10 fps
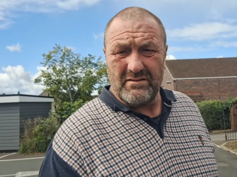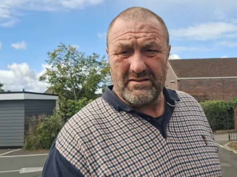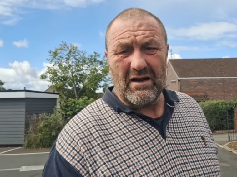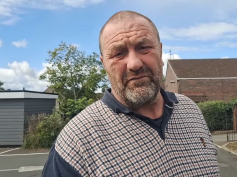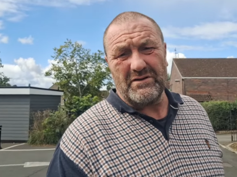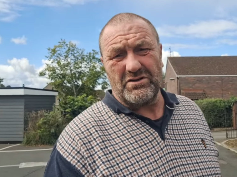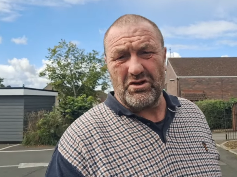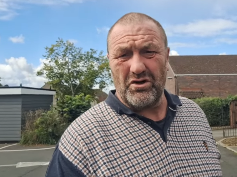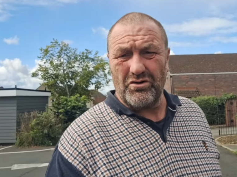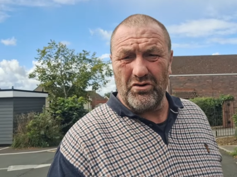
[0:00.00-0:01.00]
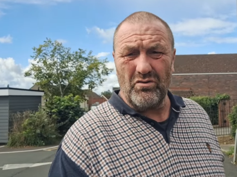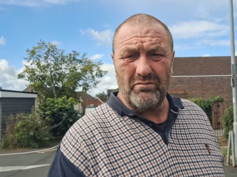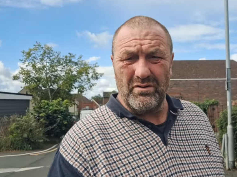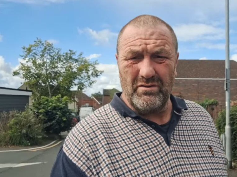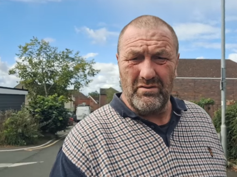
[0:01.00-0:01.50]
Taff has turned up,
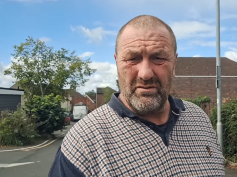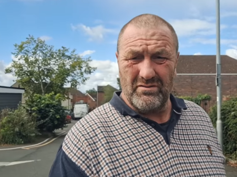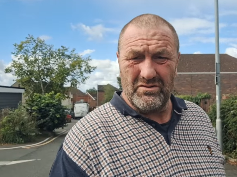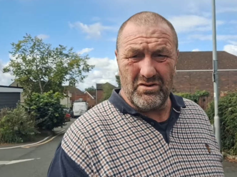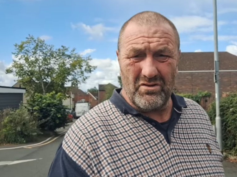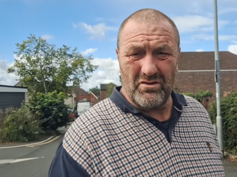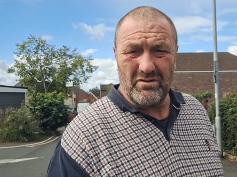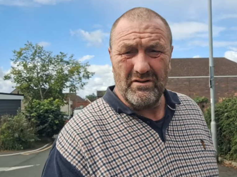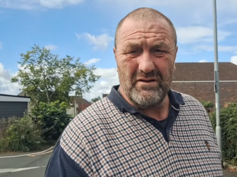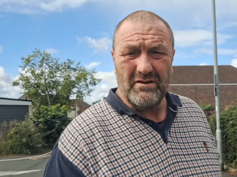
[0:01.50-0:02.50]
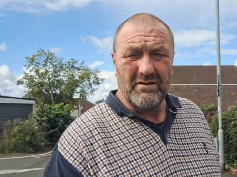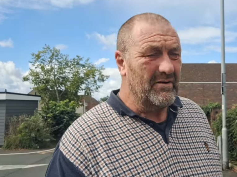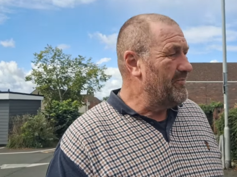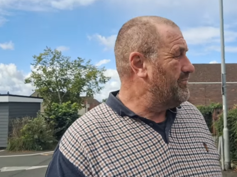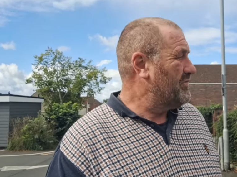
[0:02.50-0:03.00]
so
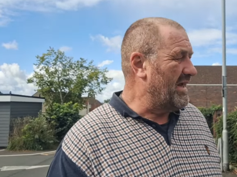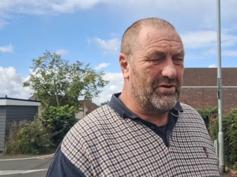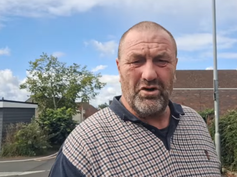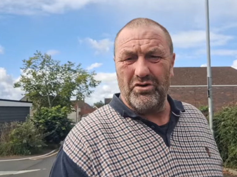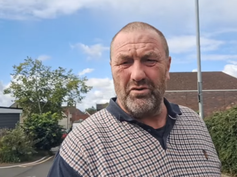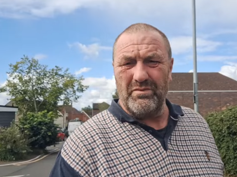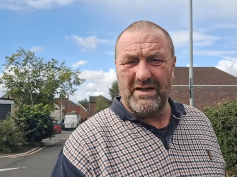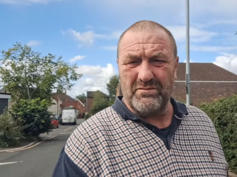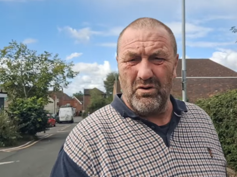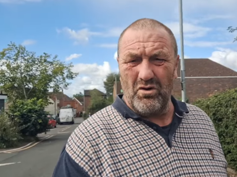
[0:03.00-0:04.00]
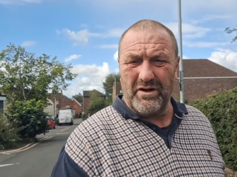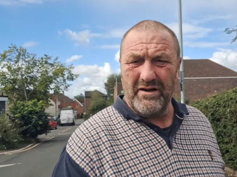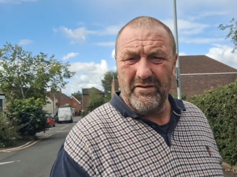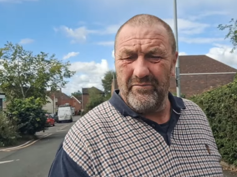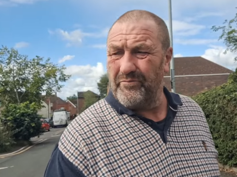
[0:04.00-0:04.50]
he turned up this morning.